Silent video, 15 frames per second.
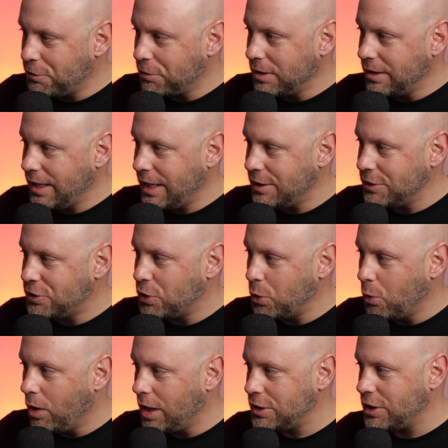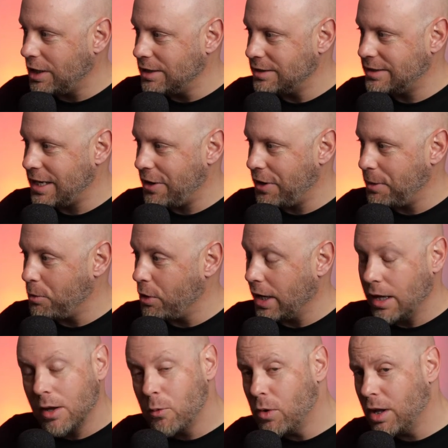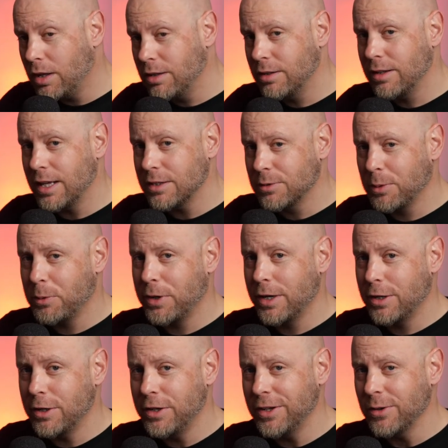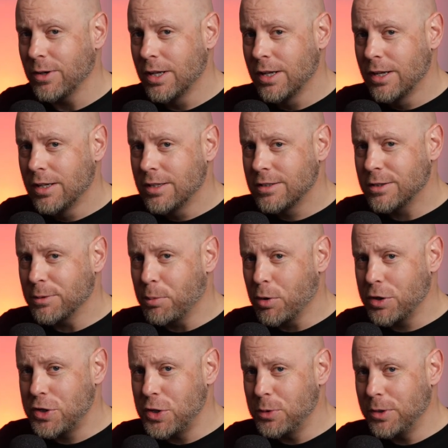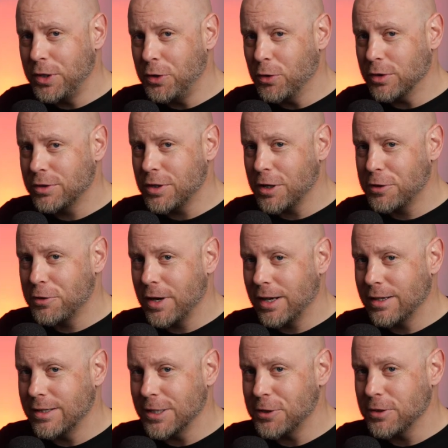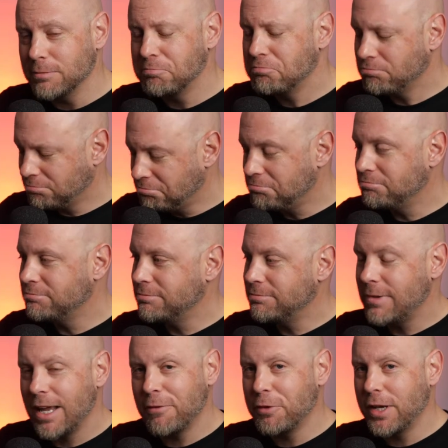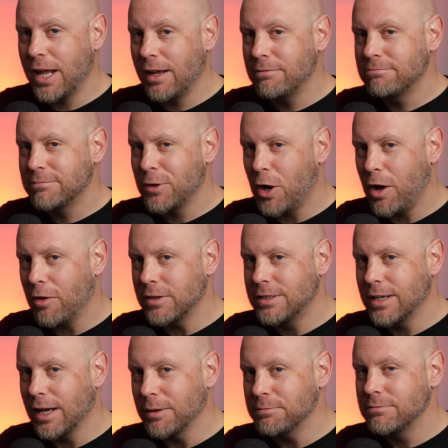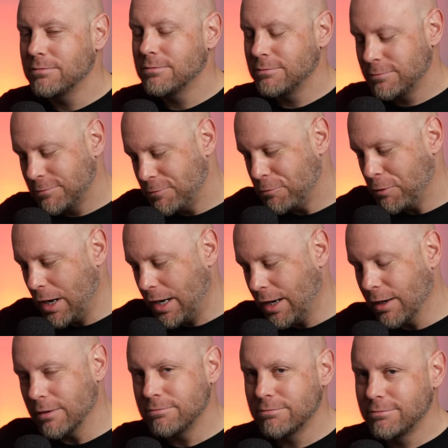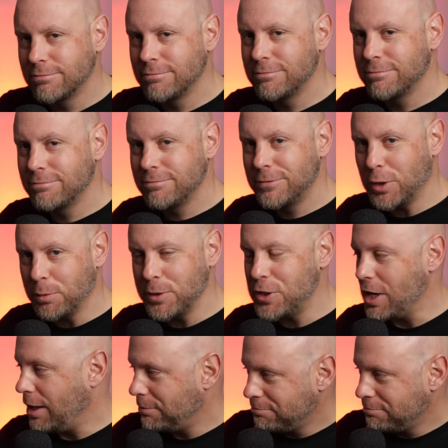related to watch on Saturday morning. Well, that's what we're here to do. Support you in your Star Trek addiction. Every day, all the time, right here. Don't be shy.